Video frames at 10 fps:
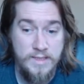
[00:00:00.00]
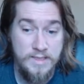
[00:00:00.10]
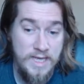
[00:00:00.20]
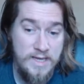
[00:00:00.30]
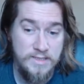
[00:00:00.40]

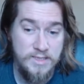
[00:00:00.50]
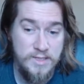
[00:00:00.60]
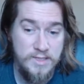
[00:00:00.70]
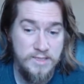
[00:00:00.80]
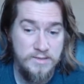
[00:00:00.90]
It
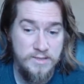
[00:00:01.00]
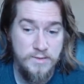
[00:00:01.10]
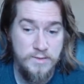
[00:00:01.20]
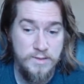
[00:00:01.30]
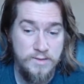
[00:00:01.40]
started,
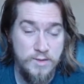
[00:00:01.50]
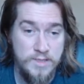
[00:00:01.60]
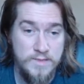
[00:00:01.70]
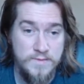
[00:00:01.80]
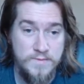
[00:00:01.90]
on
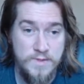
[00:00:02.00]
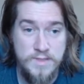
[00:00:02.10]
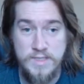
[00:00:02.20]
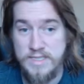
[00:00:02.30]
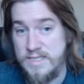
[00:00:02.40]
August
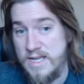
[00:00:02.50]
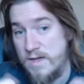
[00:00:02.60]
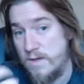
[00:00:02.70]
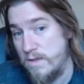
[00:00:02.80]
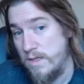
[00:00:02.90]
1st. It's
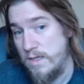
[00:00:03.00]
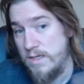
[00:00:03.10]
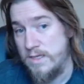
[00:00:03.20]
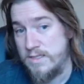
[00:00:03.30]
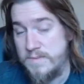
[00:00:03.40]
now
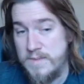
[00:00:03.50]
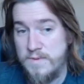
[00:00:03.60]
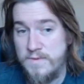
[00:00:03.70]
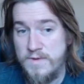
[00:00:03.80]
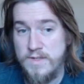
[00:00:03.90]

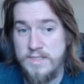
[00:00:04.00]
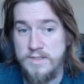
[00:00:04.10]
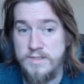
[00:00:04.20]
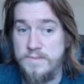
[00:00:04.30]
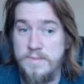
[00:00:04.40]
September 1st
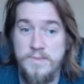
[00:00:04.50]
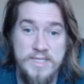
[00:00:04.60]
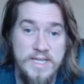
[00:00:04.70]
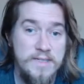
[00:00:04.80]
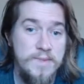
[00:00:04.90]
or September
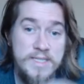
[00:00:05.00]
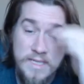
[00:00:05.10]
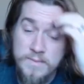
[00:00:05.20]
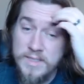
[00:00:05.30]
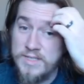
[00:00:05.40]
2nd by the
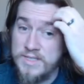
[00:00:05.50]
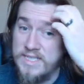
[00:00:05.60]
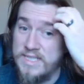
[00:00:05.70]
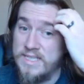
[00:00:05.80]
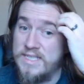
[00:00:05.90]
time you guys are
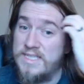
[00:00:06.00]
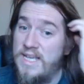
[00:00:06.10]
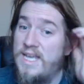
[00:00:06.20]
seeing this.